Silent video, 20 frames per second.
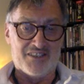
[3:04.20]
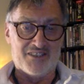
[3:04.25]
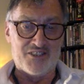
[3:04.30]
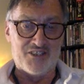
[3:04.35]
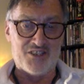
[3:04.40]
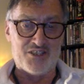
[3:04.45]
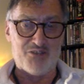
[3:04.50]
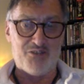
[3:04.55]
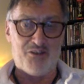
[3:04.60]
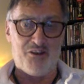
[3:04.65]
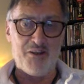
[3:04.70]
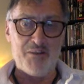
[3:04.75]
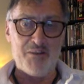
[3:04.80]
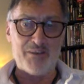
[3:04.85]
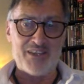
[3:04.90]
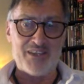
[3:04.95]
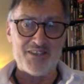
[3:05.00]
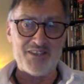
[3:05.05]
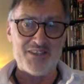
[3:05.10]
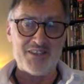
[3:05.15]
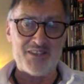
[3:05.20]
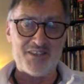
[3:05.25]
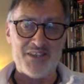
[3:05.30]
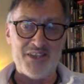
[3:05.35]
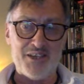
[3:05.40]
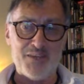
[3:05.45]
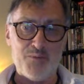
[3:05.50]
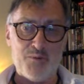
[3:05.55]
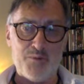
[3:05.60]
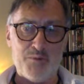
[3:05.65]
describing, as I
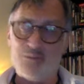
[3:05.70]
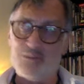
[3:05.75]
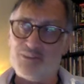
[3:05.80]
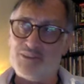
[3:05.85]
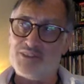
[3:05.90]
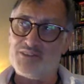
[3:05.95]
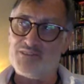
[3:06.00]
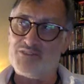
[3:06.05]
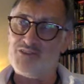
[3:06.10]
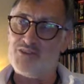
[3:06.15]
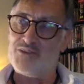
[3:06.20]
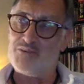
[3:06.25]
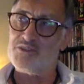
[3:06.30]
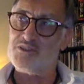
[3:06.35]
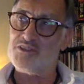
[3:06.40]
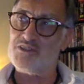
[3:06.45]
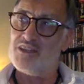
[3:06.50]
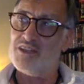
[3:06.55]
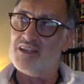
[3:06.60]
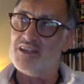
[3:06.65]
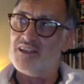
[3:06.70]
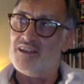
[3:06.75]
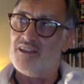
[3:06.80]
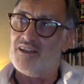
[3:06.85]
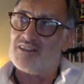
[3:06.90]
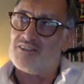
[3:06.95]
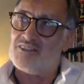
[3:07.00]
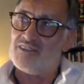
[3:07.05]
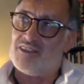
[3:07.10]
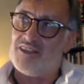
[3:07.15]
say at one point in the film, it's
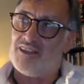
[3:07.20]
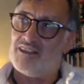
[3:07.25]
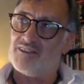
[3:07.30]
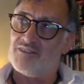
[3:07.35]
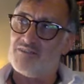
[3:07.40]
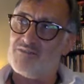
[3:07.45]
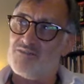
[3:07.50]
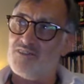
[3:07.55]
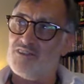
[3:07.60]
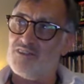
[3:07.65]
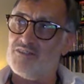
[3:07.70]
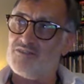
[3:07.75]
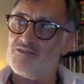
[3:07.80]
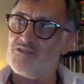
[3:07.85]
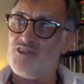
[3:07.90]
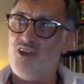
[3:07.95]
like the kind of uh,